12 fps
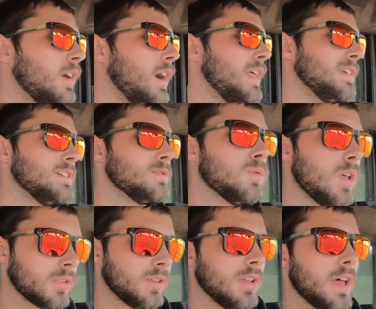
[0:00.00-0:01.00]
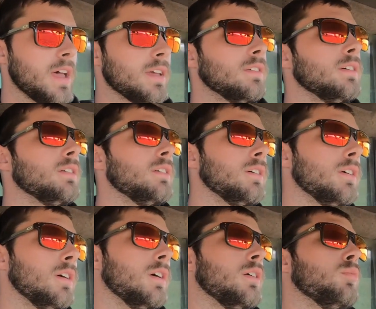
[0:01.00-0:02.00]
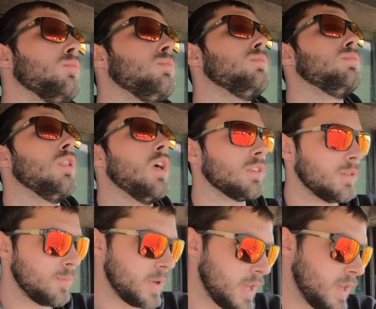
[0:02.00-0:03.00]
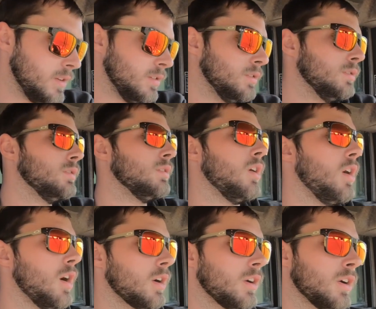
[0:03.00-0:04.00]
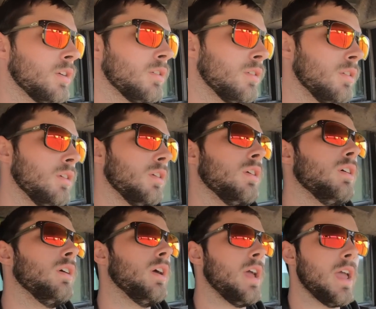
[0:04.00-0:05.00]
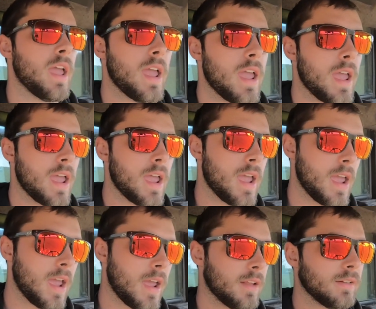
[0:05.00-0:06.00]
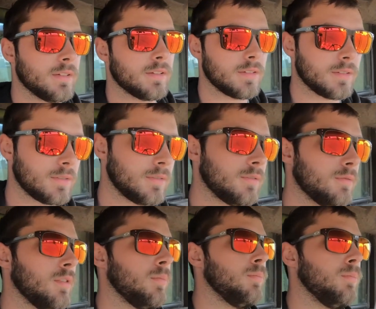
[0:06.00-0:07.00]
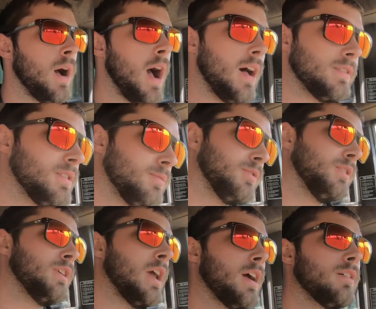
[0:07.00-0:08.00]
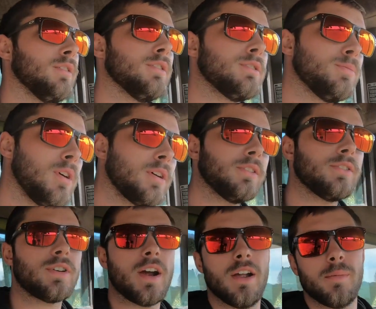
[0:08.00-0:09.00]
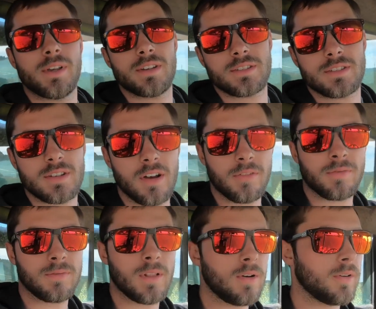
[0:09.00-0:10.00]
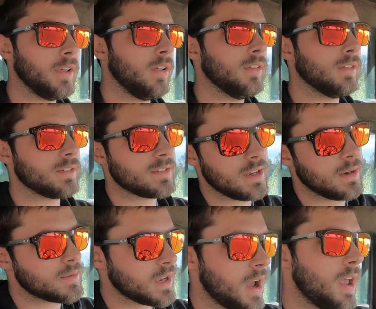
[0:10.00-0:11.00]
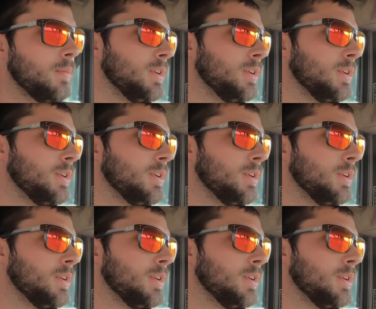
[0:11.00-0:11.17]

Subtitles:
I think he's plugged a leg, plugged the bin auger, and possibly got close to plugging the dryer because it's all flowing out at the same time.